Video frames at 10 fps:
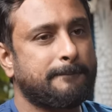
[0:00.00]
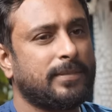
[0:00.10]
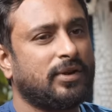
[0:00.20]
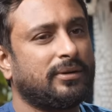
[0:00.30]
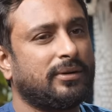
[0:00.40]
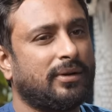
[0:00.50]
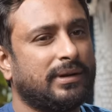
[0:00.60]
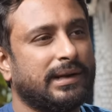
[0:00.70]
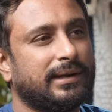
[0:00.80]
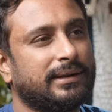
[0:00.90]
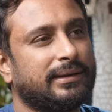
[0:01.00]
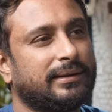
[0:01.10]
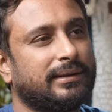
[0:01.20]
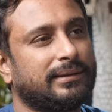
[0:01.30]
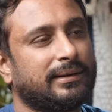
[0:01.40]
Not, not really.
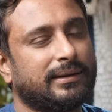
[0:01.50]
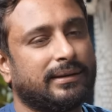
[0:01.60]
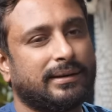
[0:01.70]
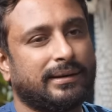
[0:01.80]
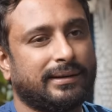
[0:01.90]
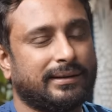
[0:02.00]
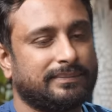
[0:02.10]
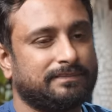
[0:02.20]
I think uh,